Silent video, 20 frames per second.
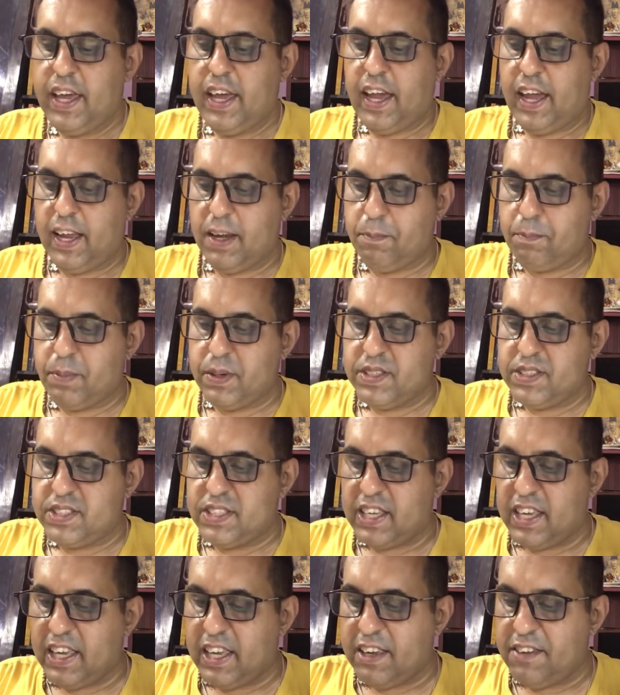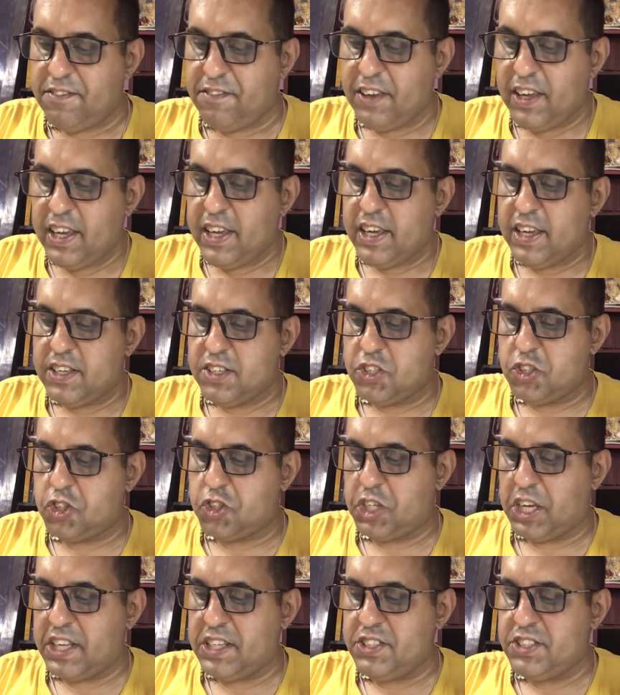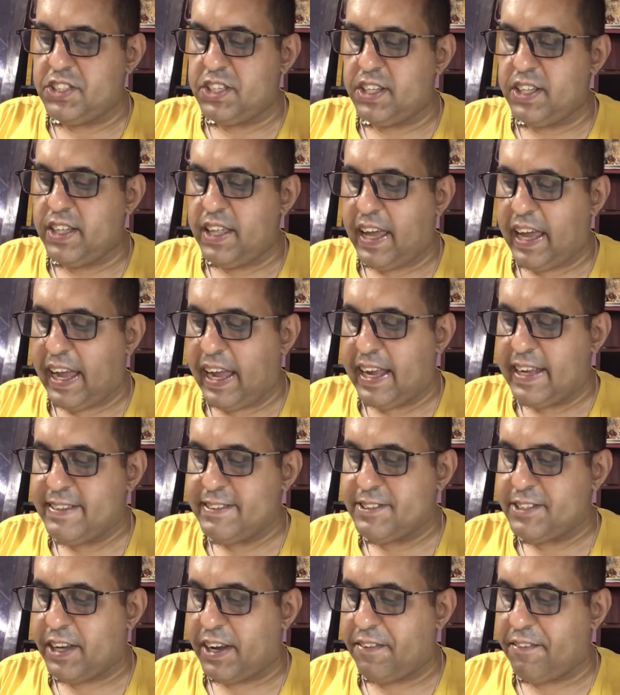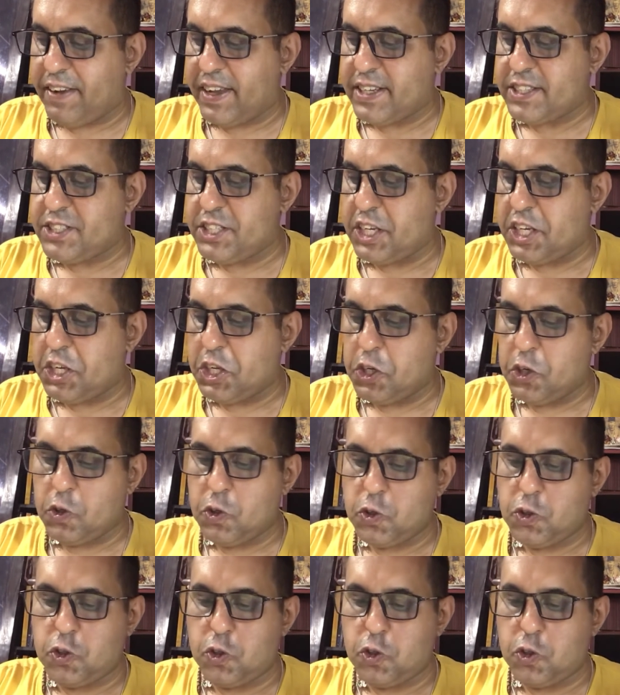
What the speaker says: and perceive his gentle hand directing you